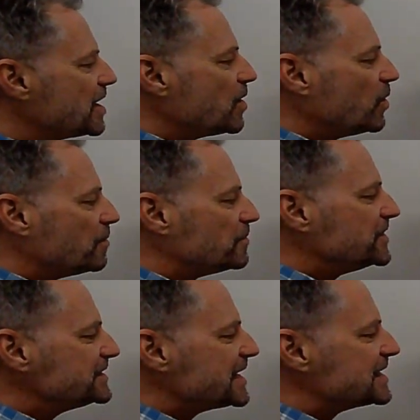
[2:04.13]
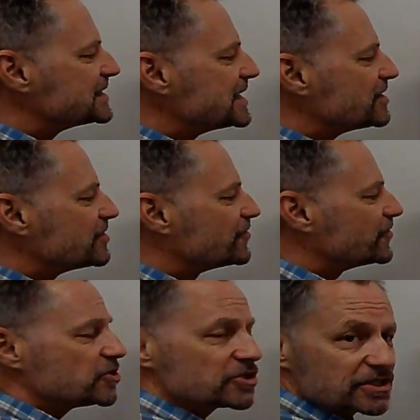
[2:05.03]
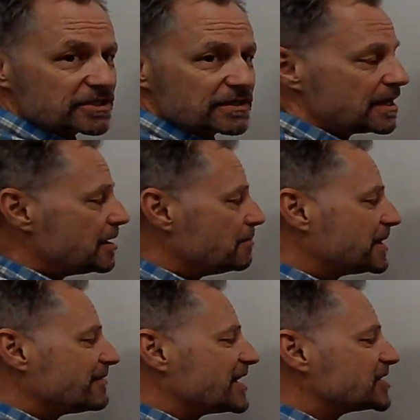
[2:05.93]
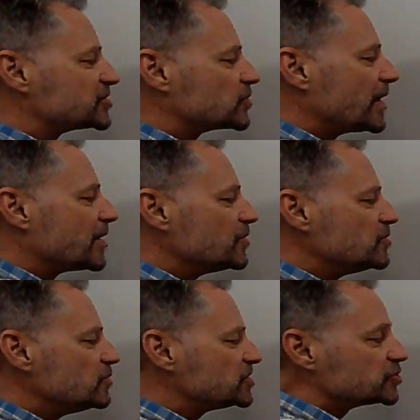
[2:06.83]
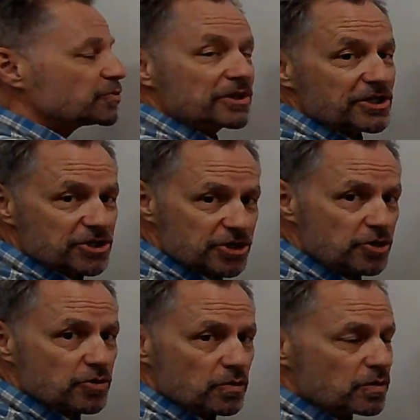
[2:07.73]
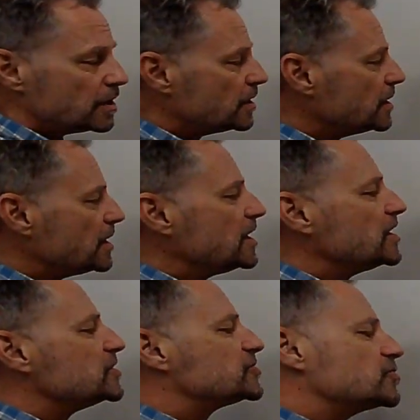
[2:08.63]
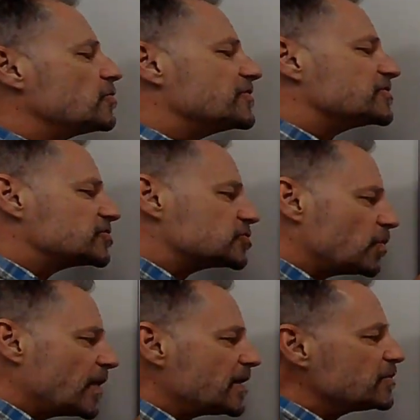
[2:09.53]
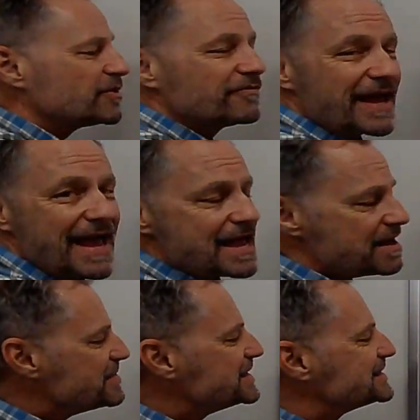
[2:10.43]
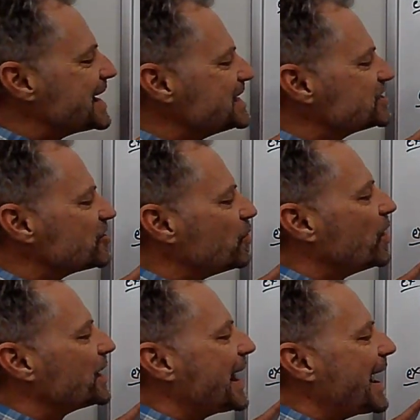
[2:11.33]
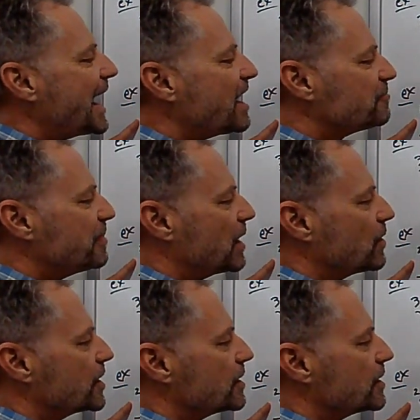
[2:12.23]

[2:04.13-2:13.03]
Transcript: Well, this a is a to the first, but I've got a square root, which is really 2. So the square root of a means a to the 1 half power.